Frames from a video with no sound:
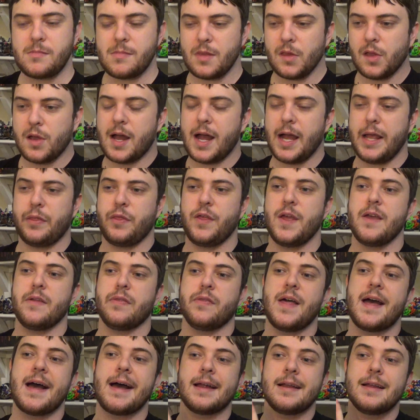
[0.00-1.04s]
I think
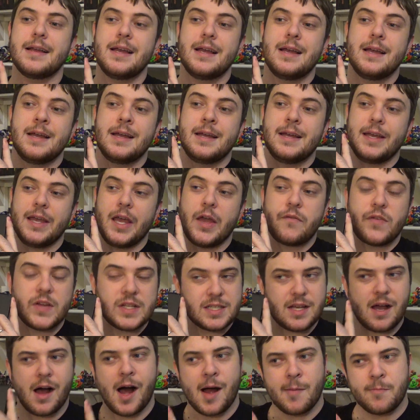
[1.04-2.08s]
that if it's
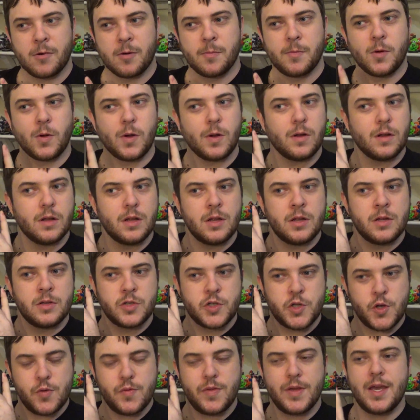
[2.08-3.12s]
comparable
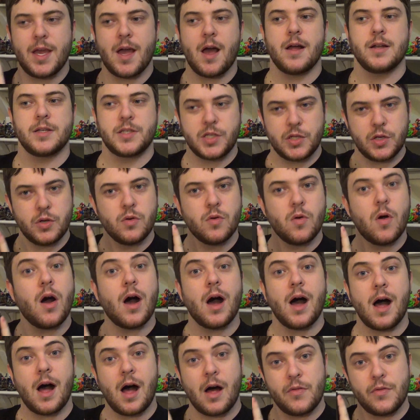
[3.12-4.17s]
to the 2
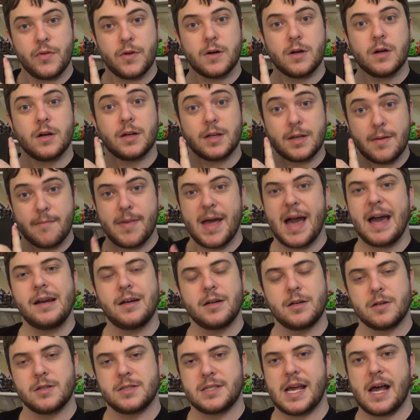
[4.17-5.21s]
other
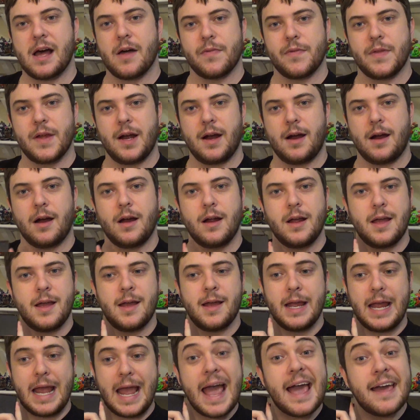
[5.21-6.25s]
competitors out there,
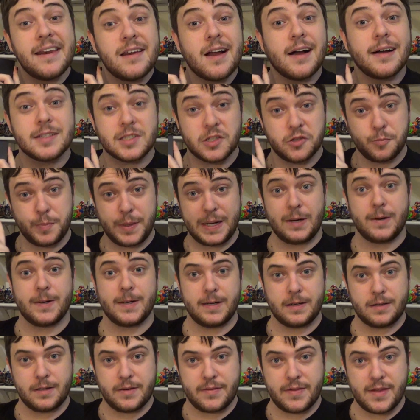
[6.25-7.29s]
and not
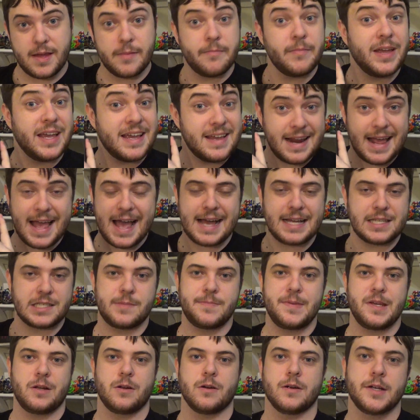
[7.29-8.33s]
superior to them, it has to be
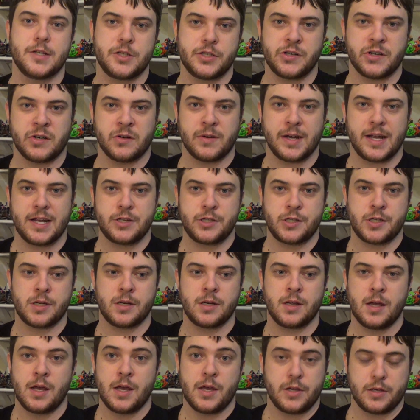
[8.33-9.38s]
current generation.
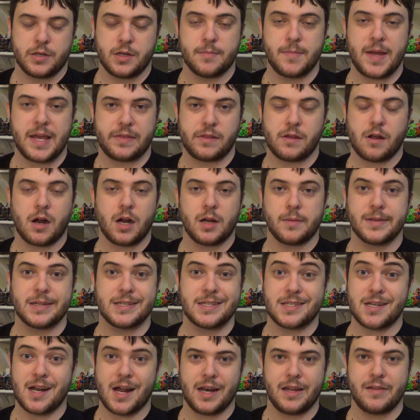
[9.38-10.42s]
You could make the argument it's
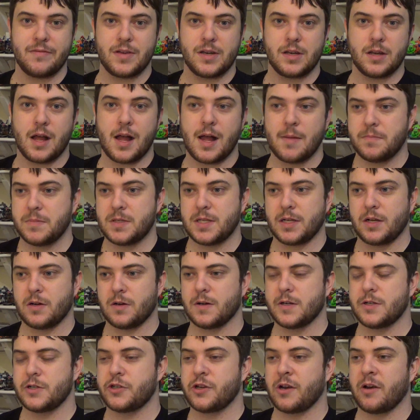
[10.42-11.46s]
not even up to
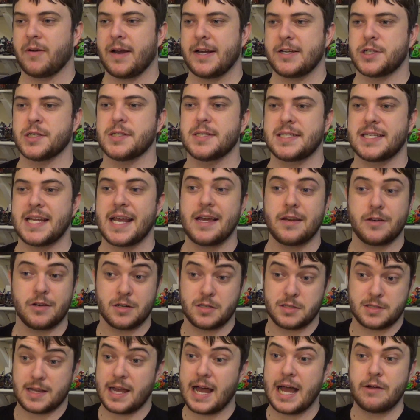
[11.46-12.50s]
current generation
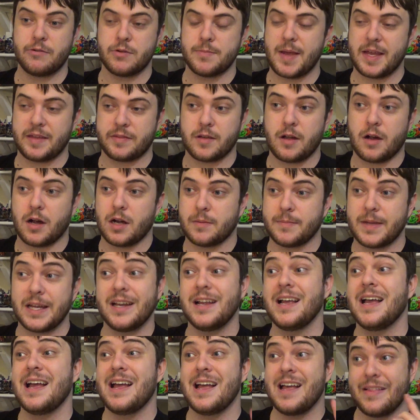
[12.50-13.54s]
standards. I would make the argument
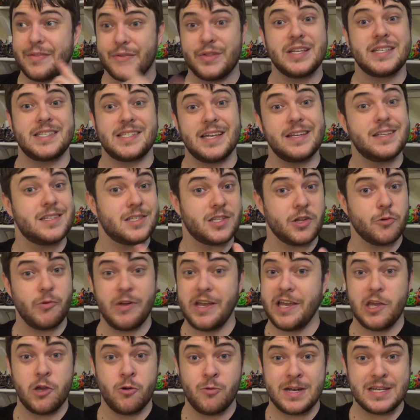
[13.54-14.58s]
this is, the Wii
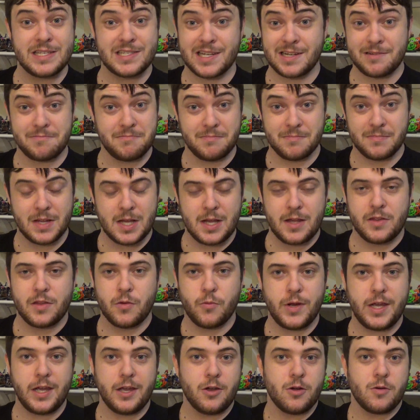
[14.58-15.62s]
U isn't. The
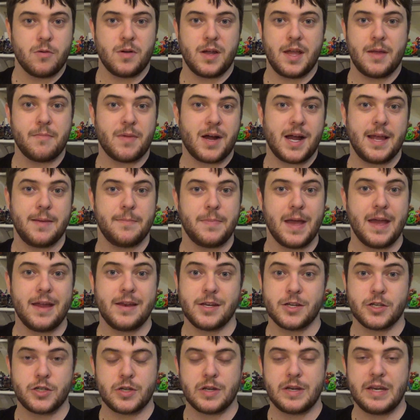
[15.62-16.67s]
Wii U, in my opinion,
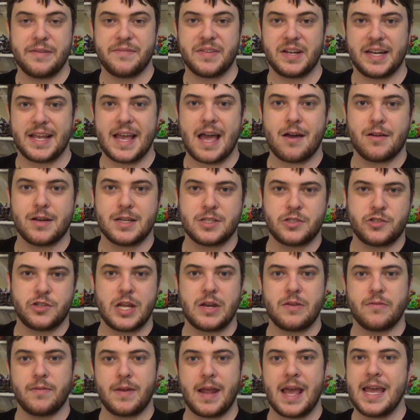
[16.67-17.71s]
shouldn't even count as
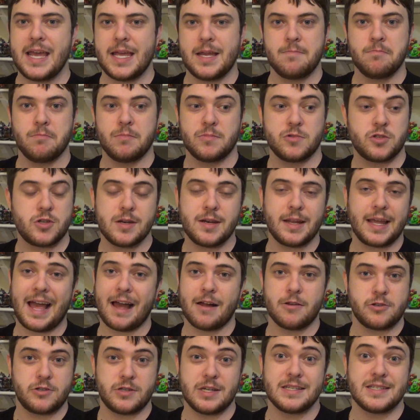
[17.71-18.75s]
Gen 8. Shouldn't count
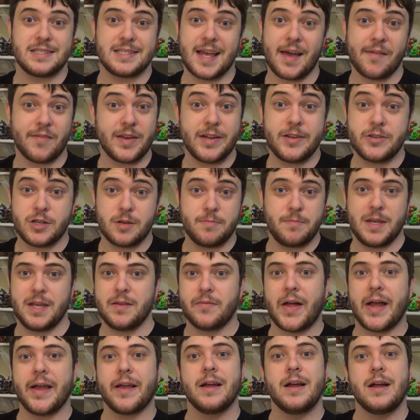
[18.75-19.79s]
as Gen 7. It should be
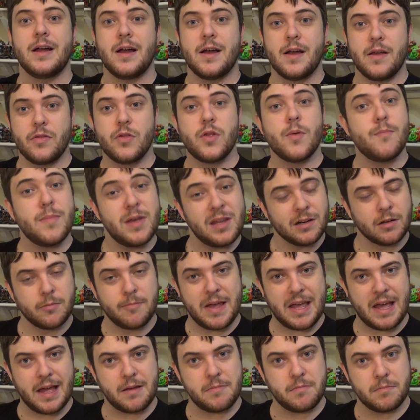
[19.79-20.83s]
like the
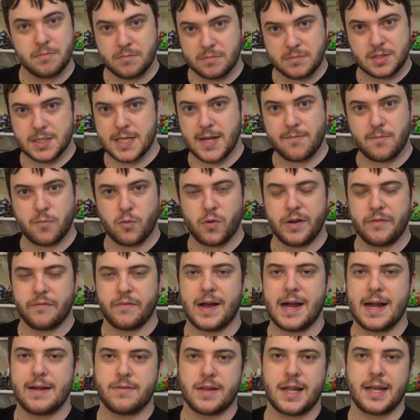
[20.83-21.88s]
middleman,
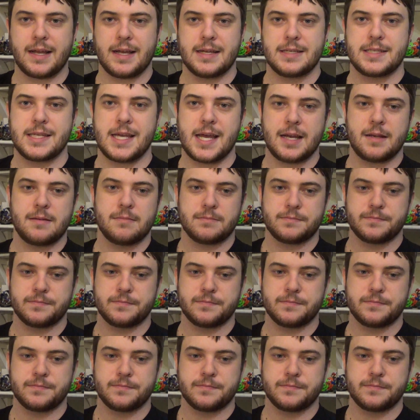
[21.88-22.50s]
7.5, like I said.